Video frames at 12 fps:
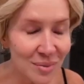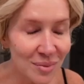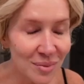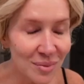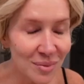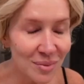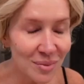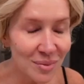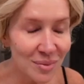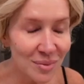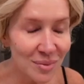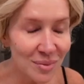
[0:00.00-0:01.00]

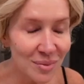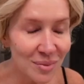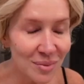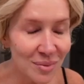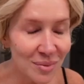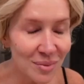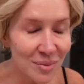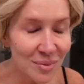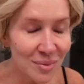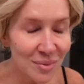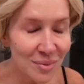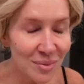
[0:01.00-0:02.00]

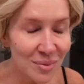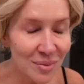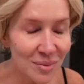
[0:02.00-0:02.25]
(silence)